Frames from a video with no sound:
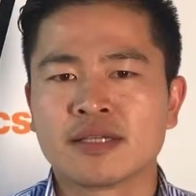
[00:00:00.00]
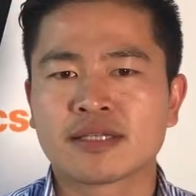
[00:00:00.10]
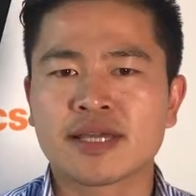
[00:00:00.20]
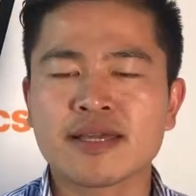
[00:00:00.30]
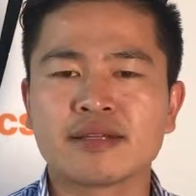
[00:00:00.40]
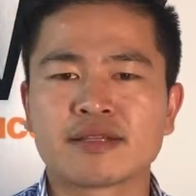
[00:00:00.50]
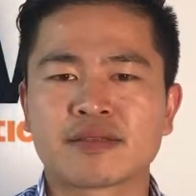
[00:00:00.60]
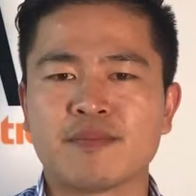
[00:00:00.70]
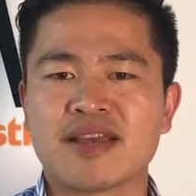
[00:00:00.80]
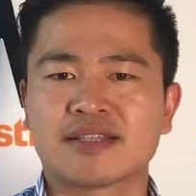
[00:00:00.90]

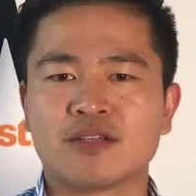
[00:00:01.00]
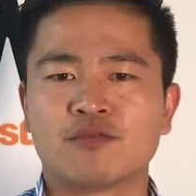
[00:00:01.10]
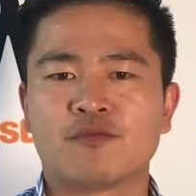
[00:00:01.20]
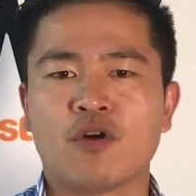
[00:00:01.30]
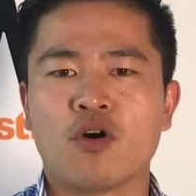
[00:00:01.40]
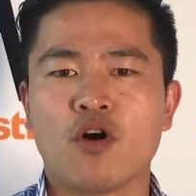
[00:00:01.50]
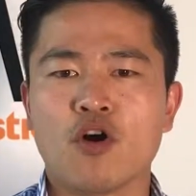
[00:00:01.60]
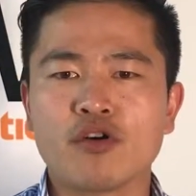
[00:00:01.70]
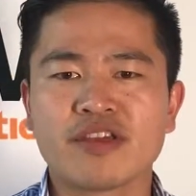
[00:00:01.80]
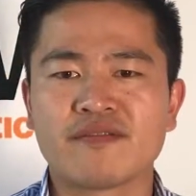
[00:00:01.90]
status message for
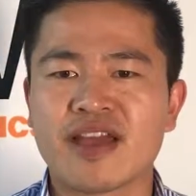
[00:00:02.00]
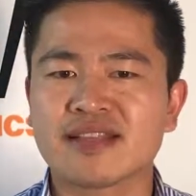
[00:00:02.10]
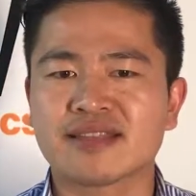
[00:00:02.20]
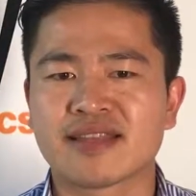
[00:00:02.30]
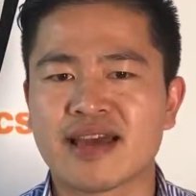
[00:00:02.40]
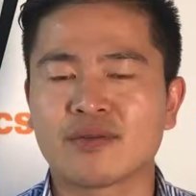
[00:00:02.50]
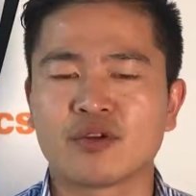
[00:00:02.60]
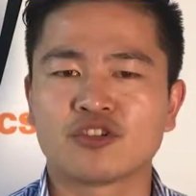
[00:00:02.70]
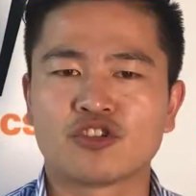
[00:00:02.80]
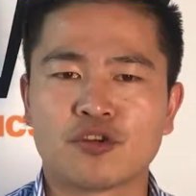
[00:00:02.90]
all events that
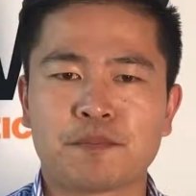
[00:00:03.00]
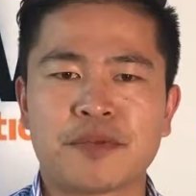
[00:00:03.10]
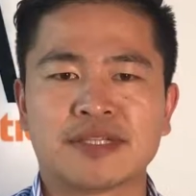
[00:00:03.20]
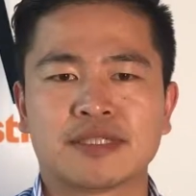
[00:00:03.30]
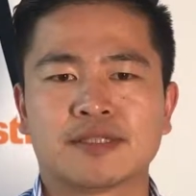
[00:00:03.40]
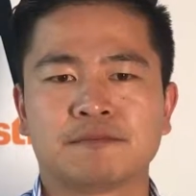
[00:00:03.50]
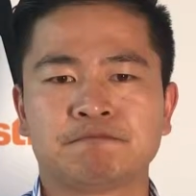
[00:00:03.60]
were shipment.